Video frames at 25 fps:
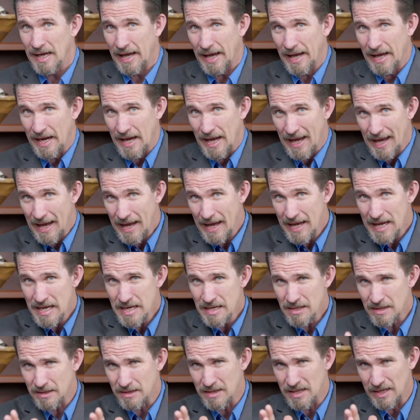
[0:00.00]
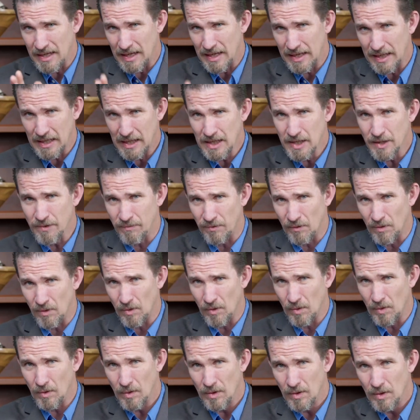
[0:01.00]
and hate the
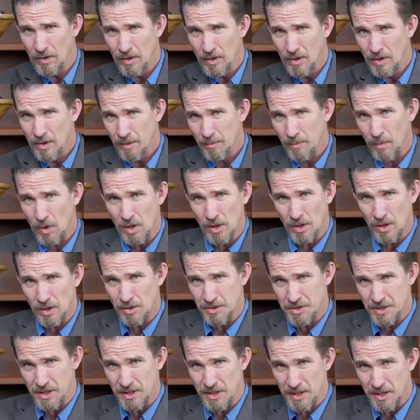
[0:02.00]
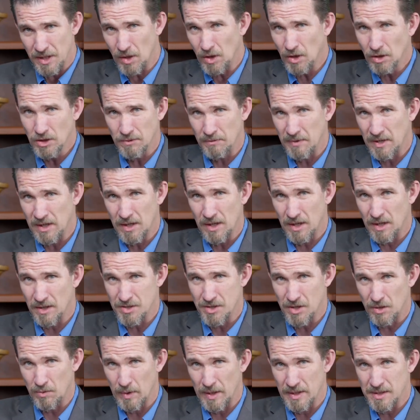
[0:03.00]
evil because of the ultimate
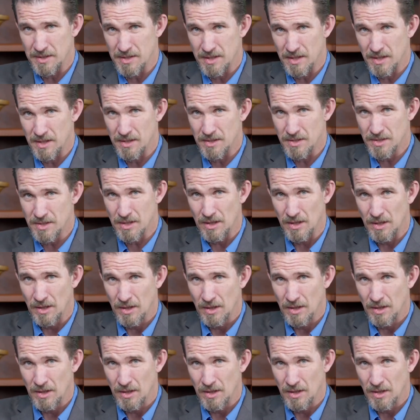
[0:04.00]
consequences.